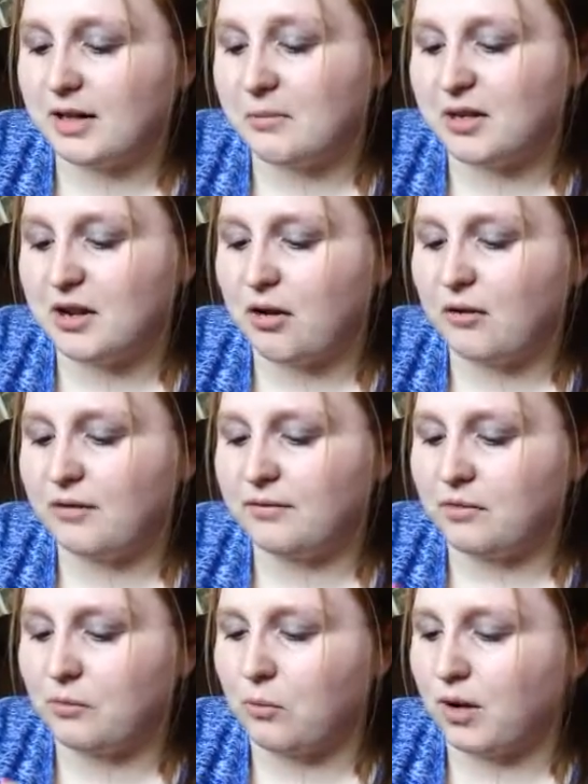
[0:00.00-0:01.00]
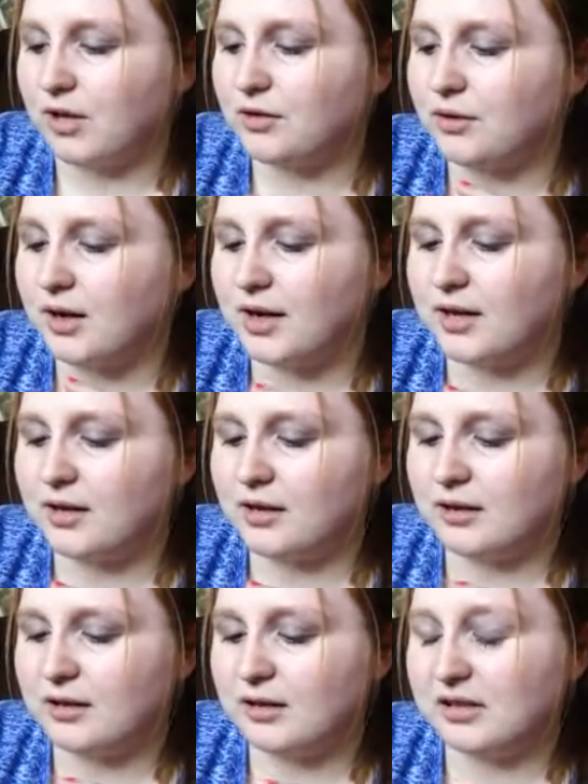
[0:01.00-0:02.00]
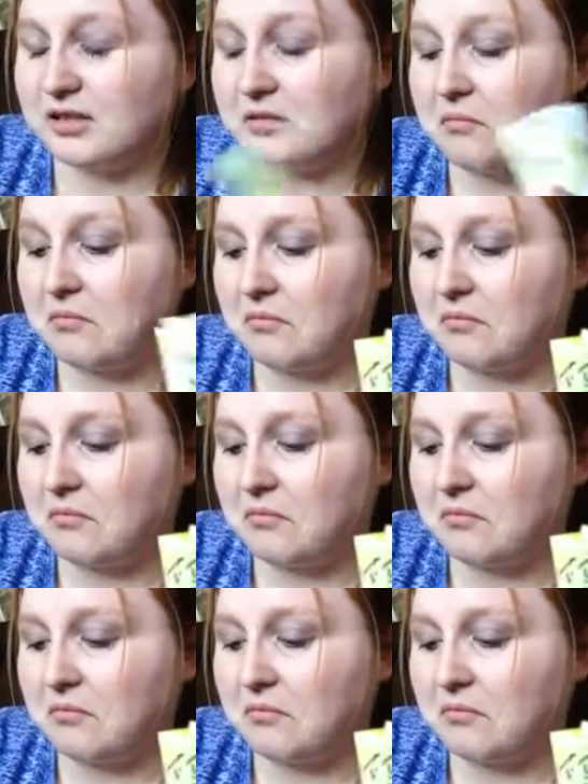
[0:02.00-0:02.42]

let me know if you want to try any of this.